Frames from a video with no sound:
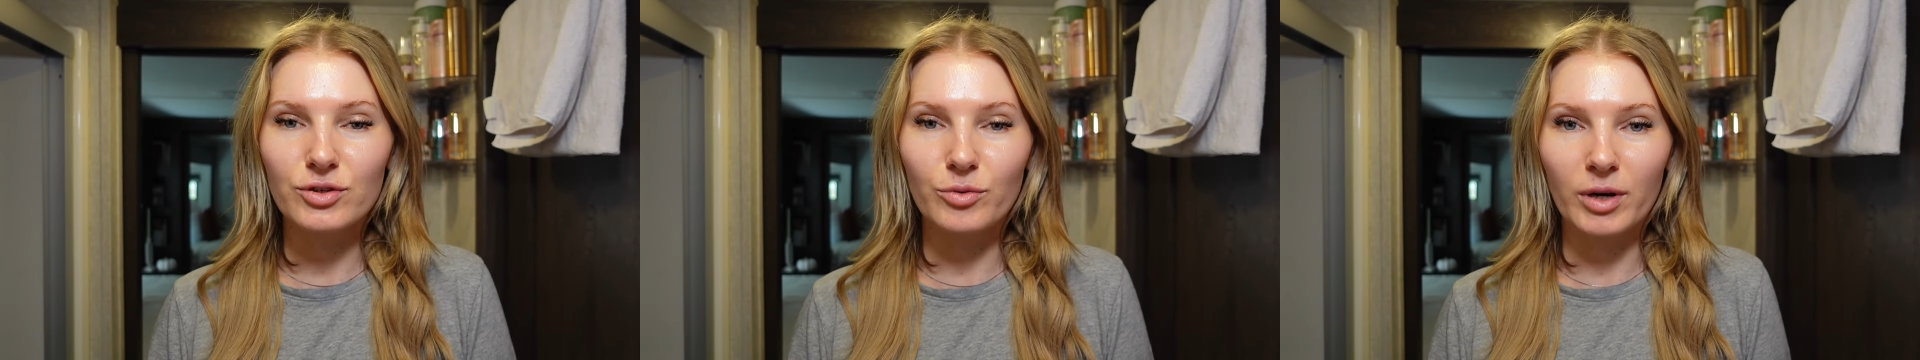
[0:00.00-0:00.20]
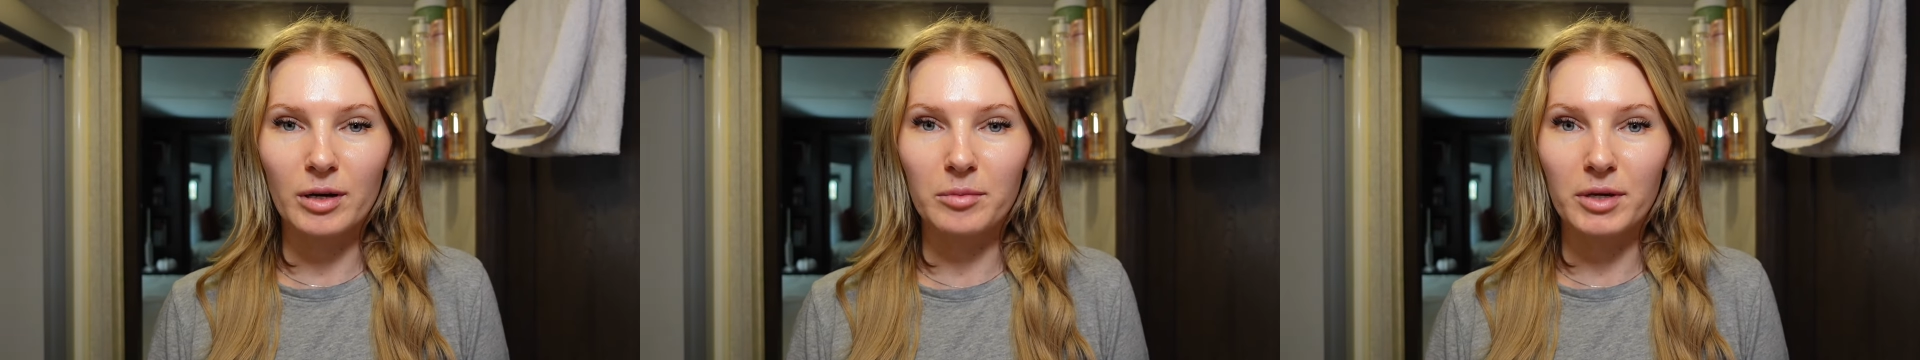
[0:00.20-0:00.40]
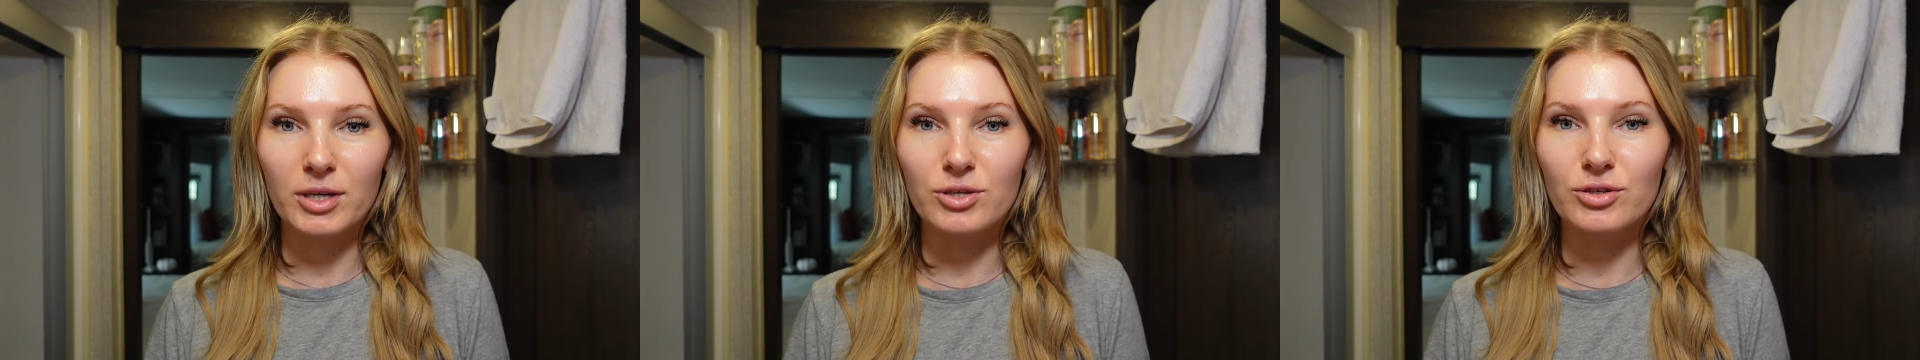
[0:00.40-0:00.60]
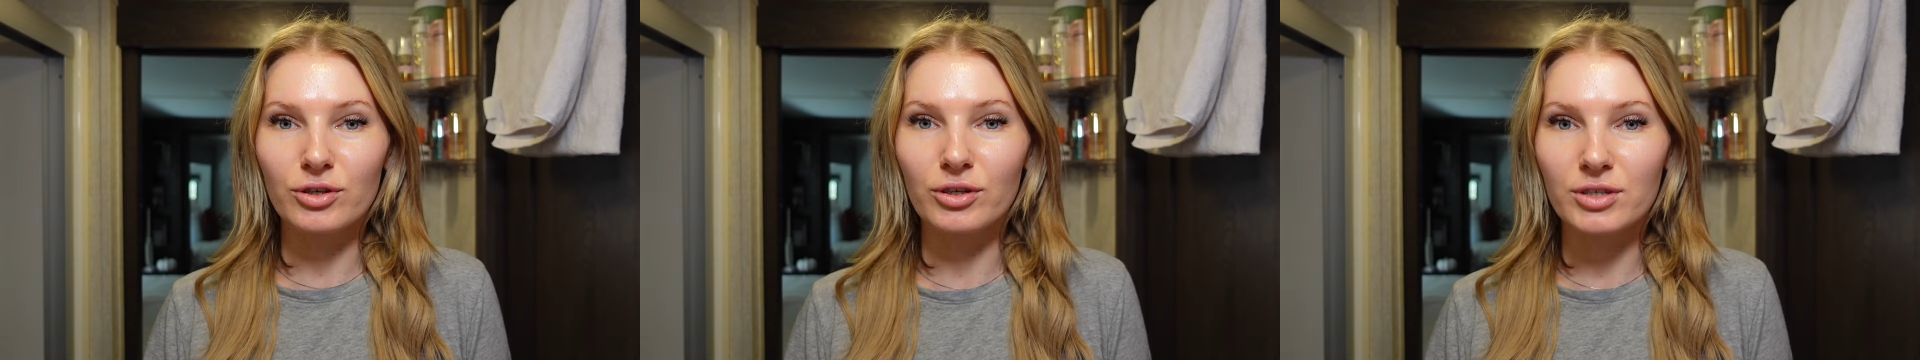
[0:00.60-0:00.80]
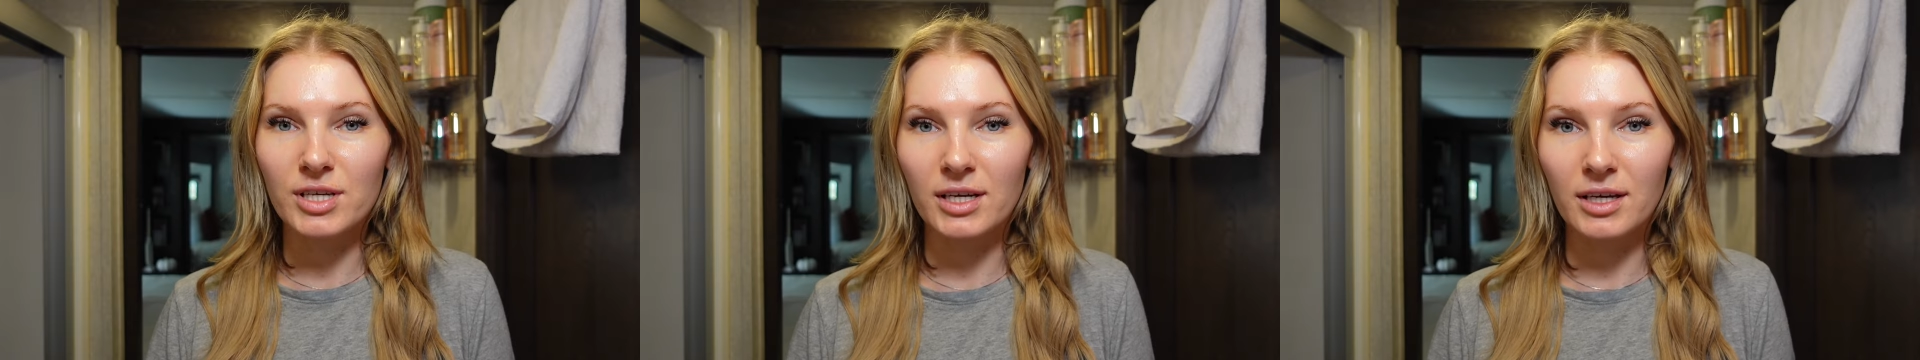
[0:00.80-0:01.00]
you want to make sure
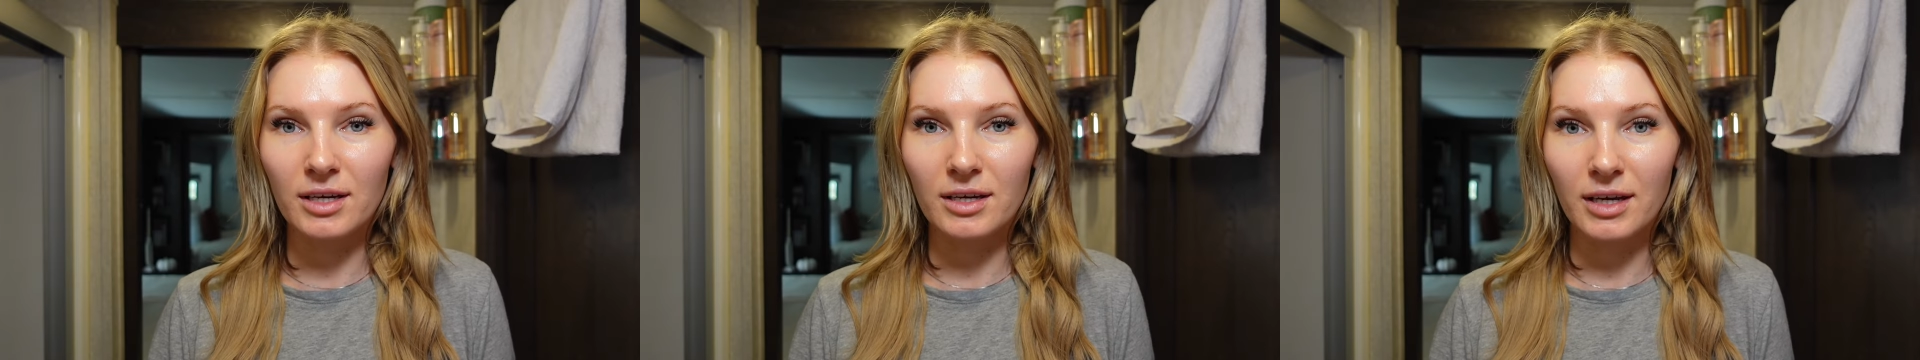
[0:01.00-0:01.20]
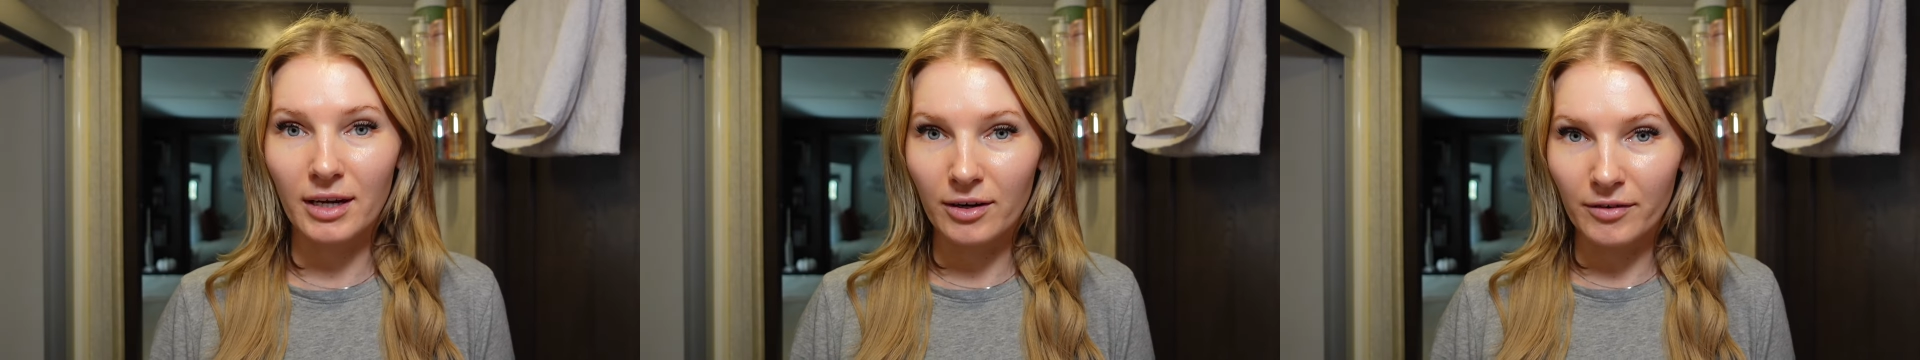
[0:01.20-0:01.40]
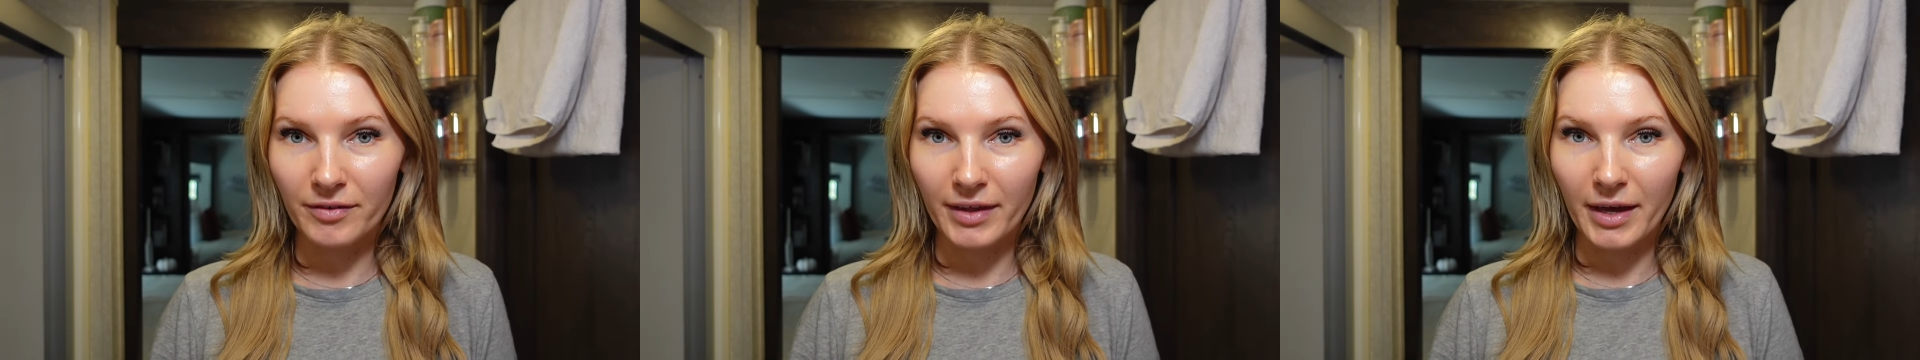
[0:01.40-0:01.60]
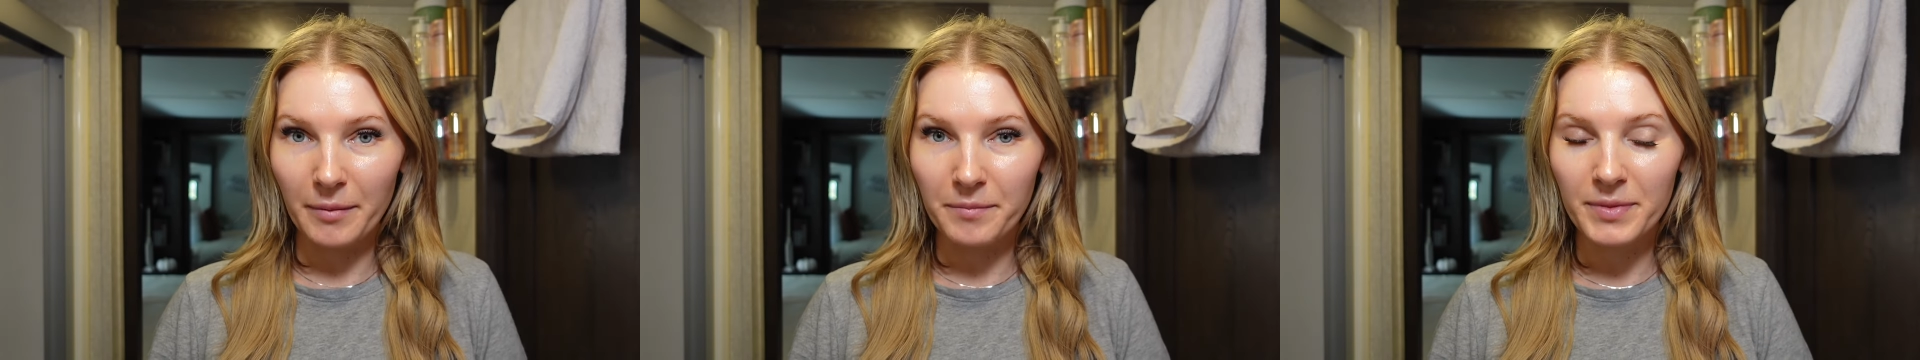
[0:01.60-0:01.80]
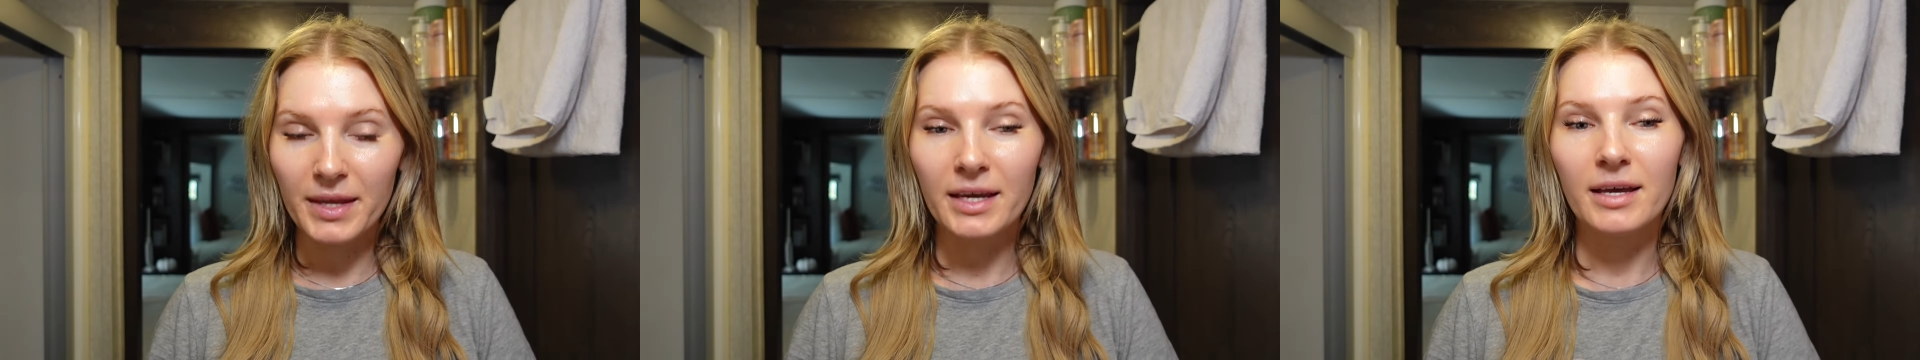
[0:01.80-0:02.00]
you're taking care of them,